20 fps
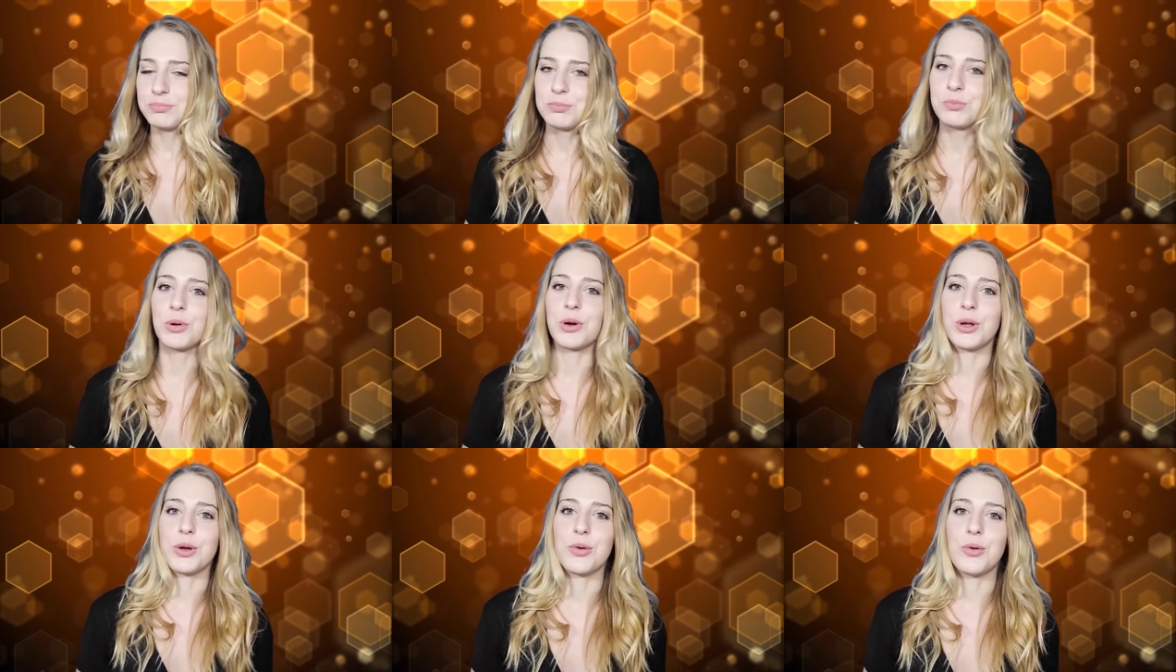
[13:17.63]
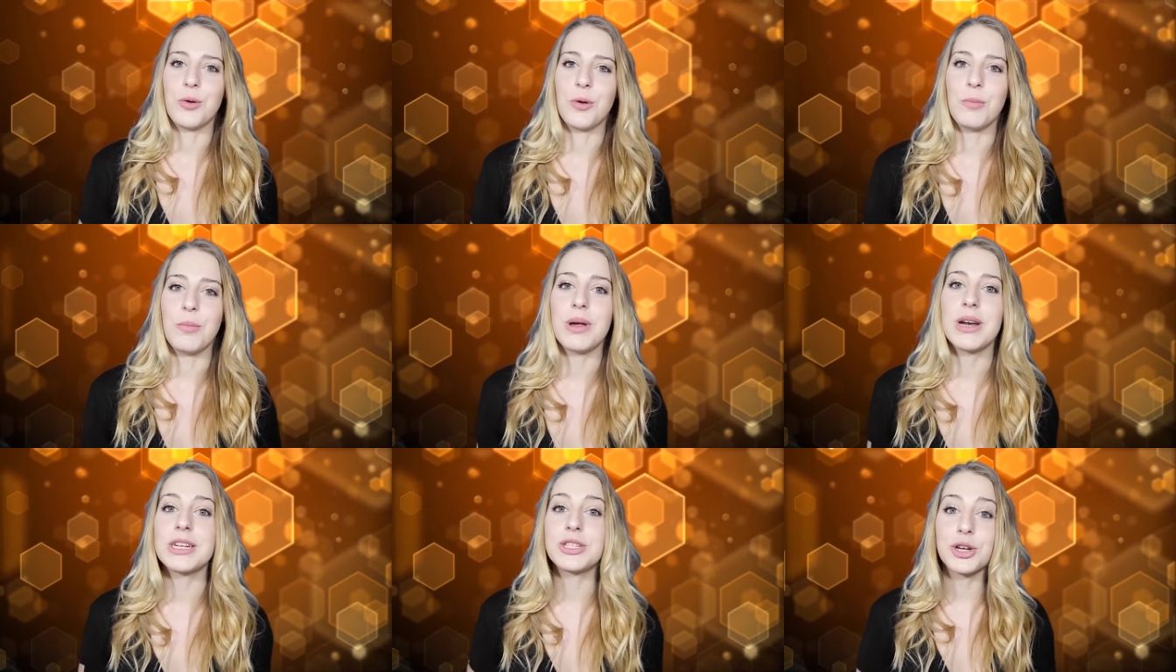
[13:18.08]
pretty cool.
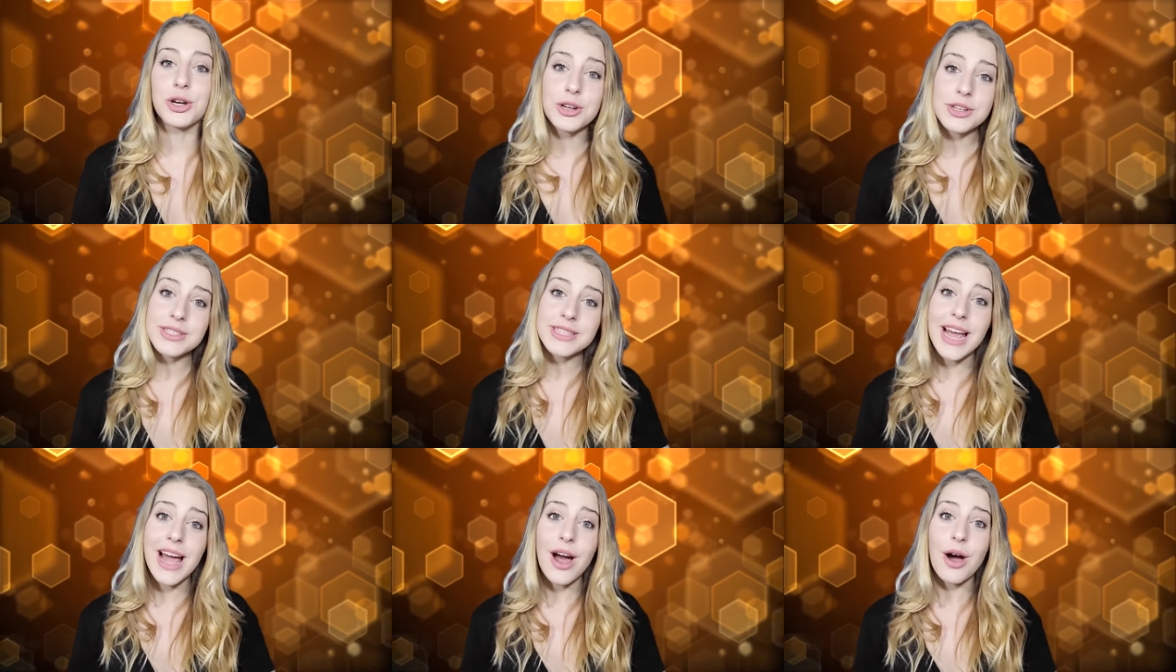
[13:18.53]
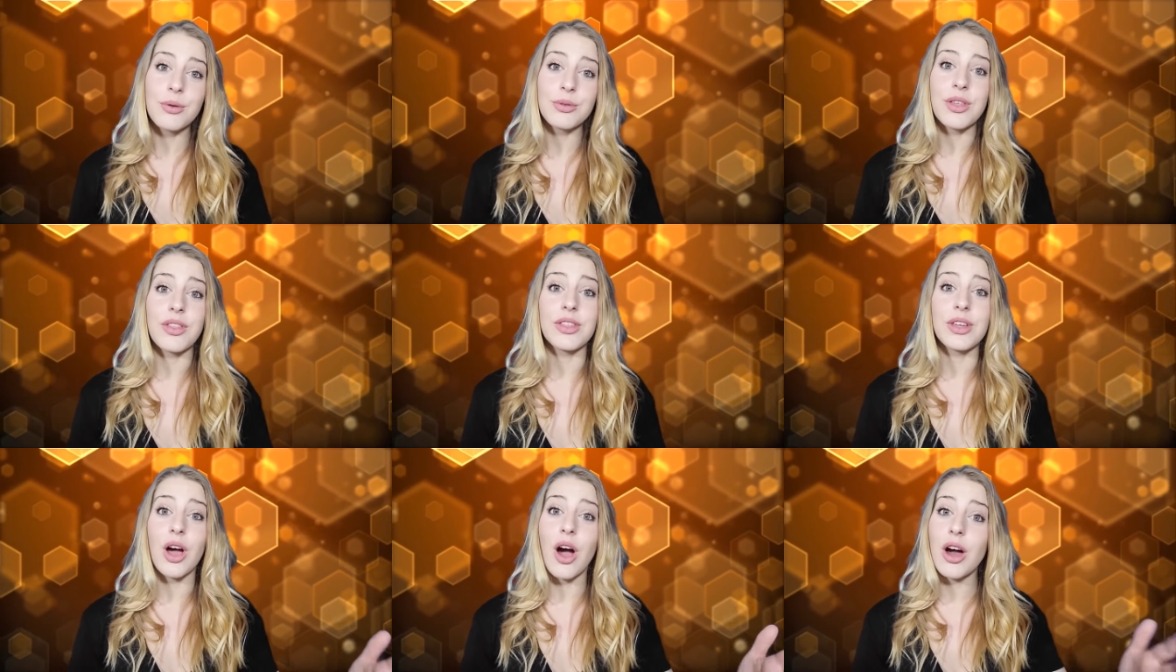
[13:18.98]
But it turns out
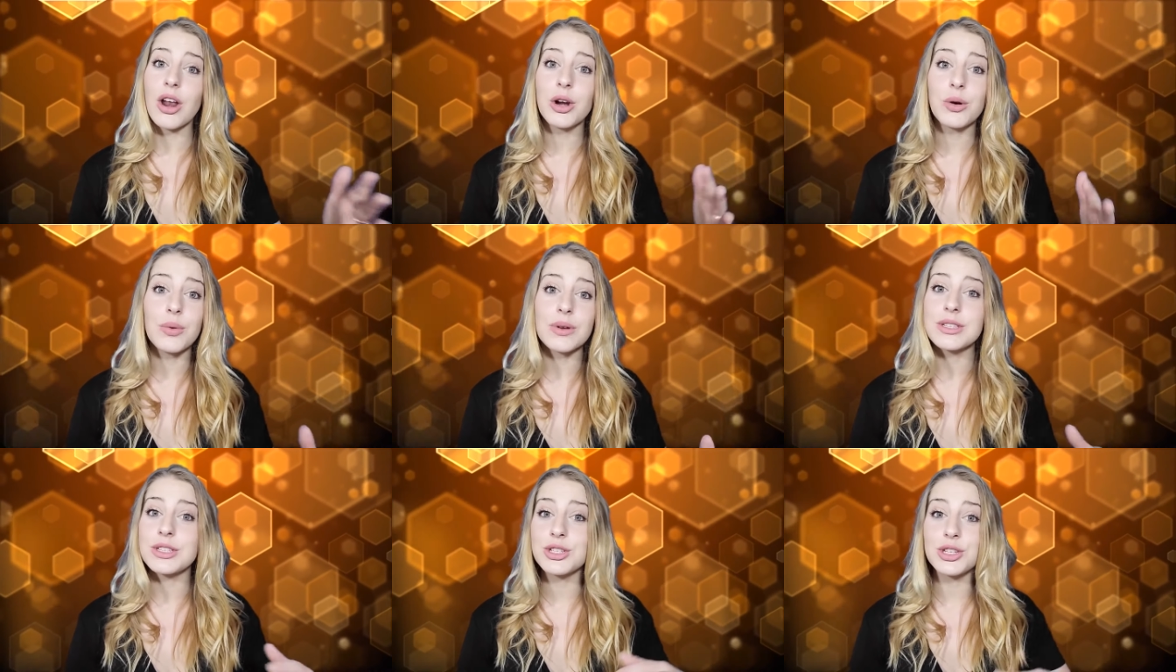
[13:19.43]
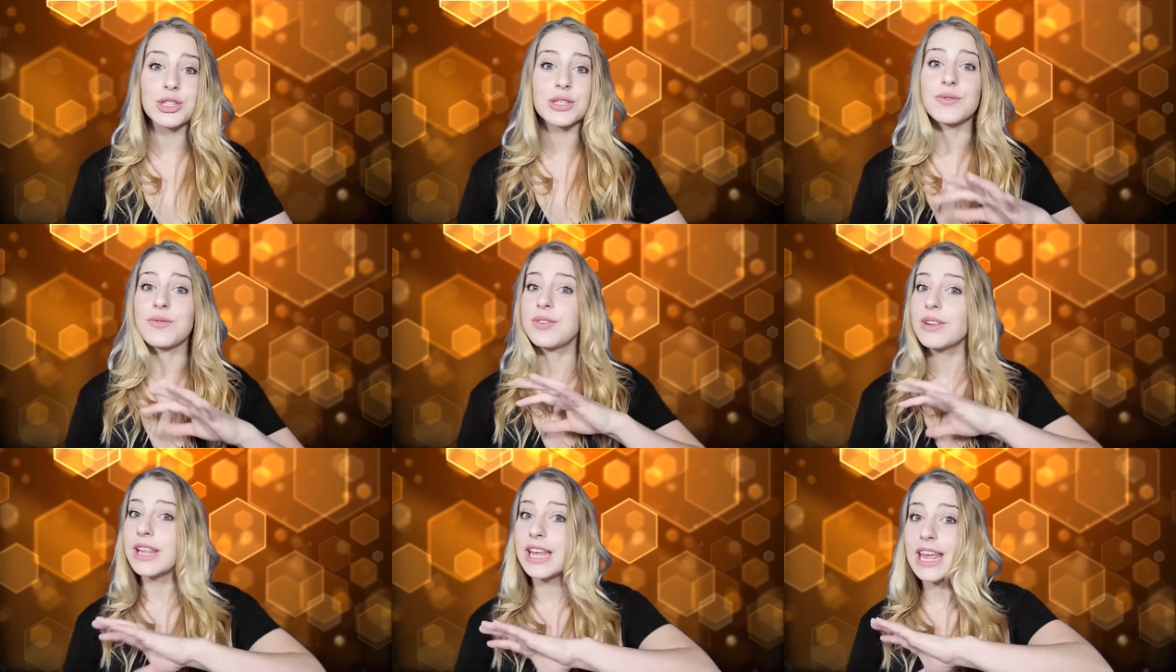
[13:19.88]
that the otter wasn't just
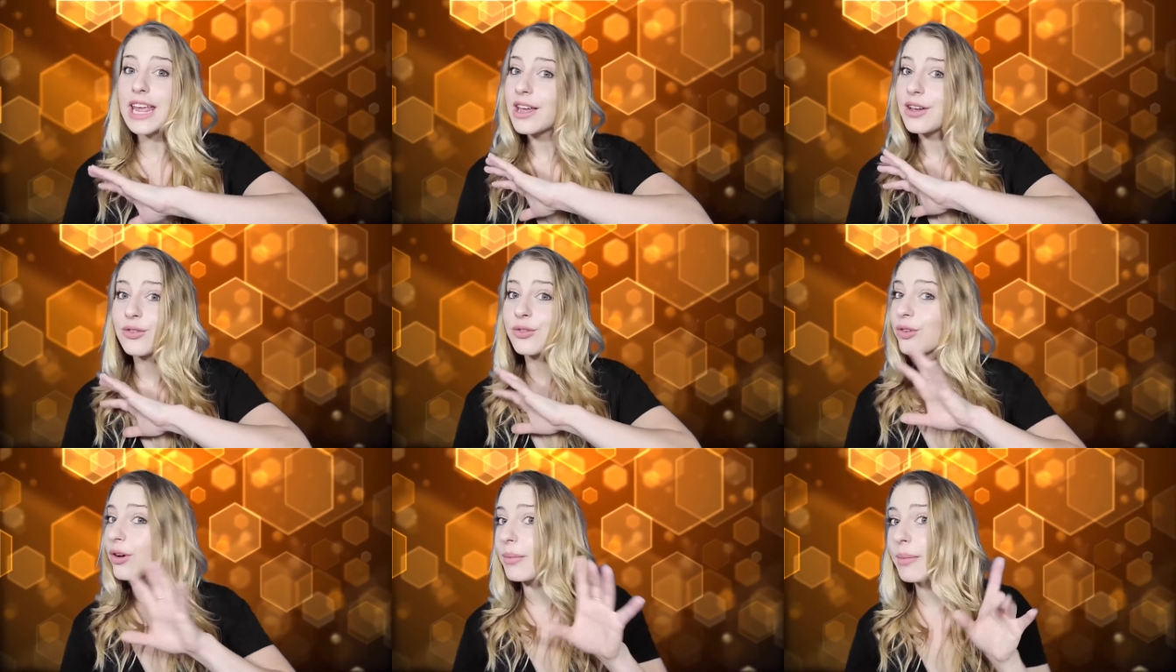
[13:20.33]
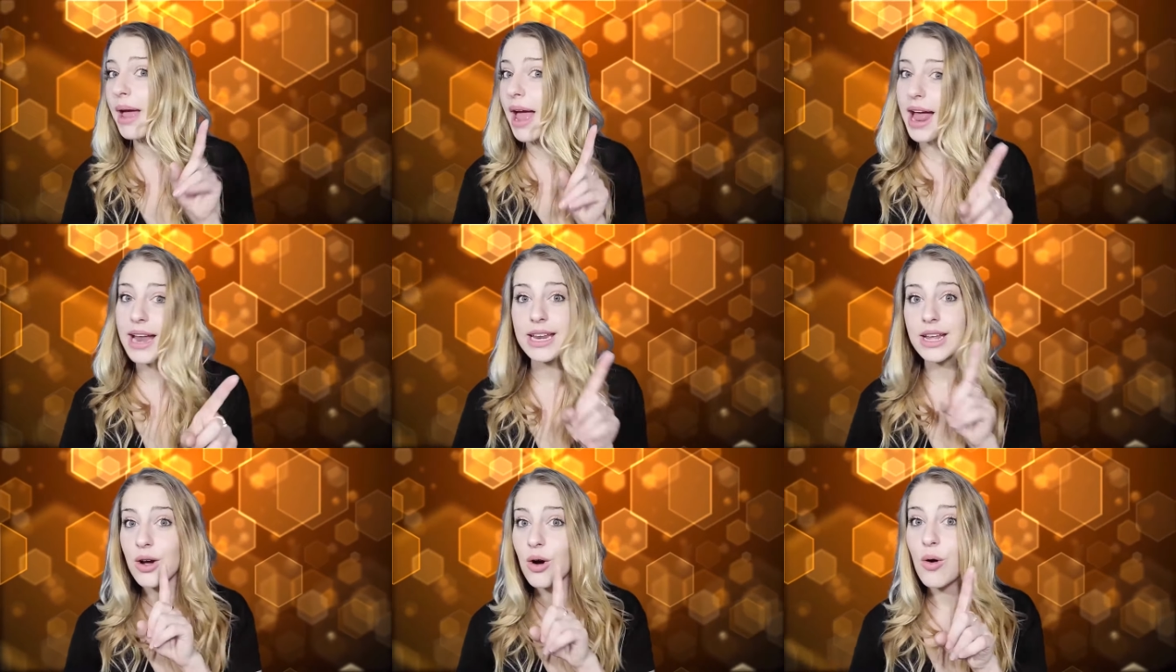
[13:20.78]
fleeing from
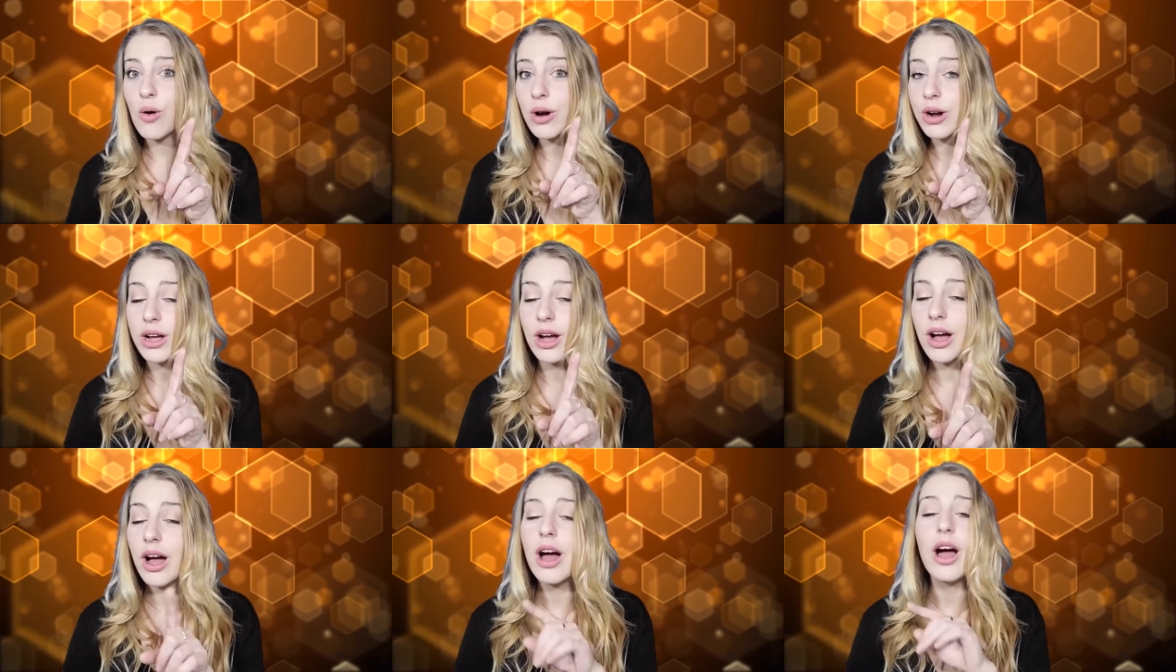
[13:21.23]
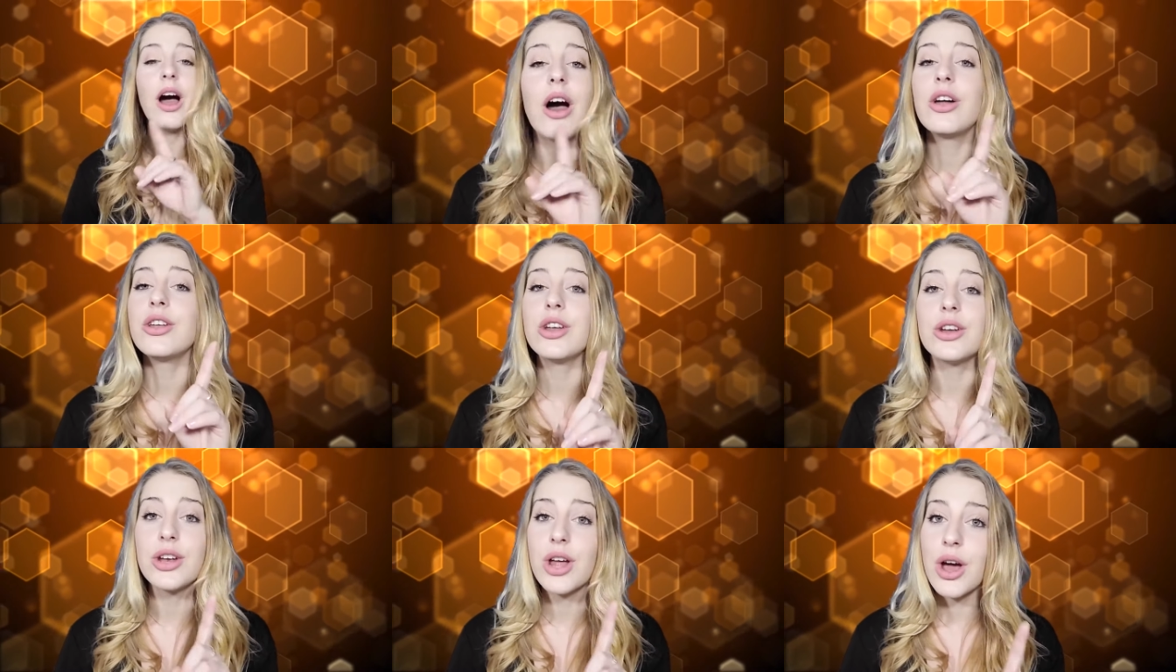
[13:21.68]
any orca. Uh,
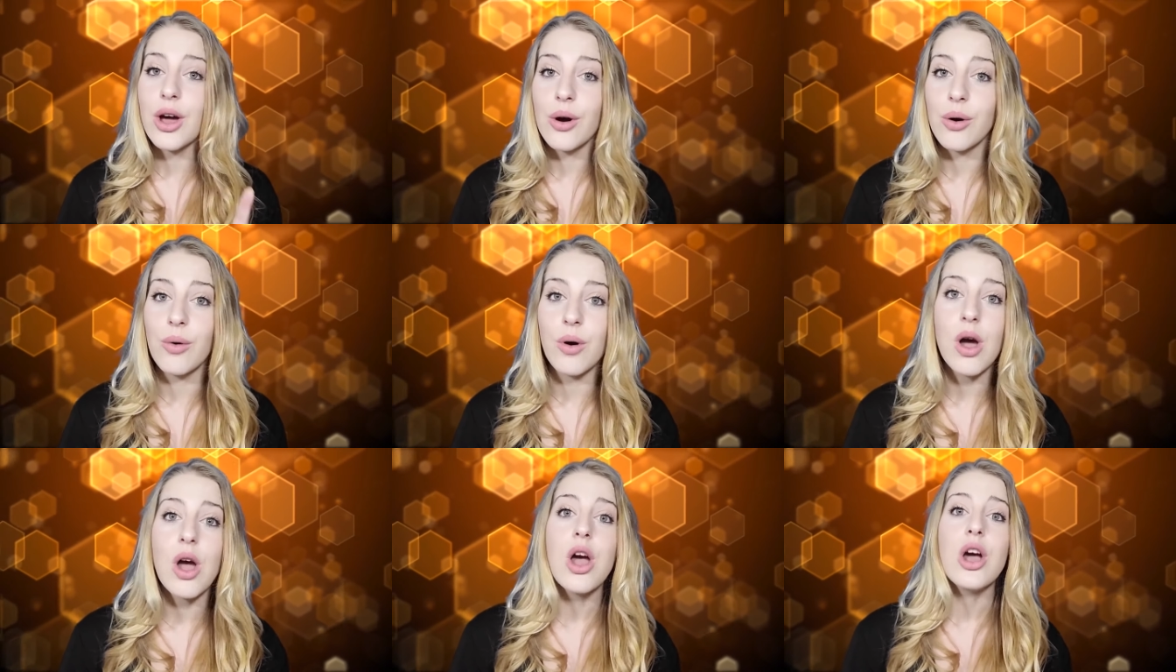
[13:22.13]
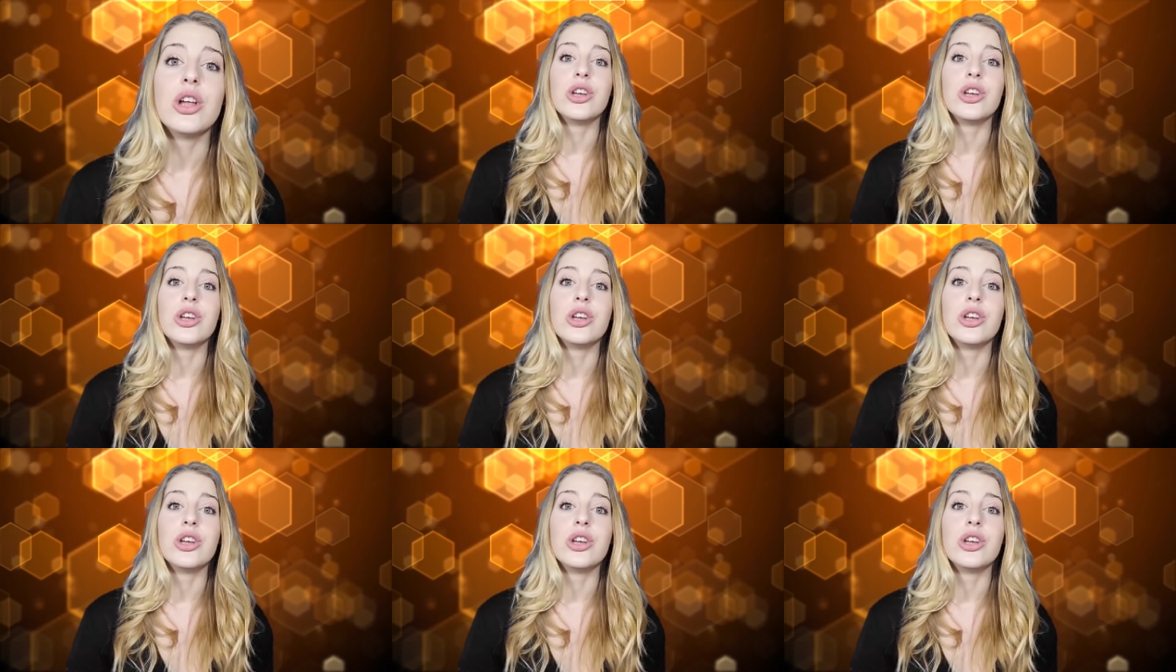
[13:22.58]
no, no.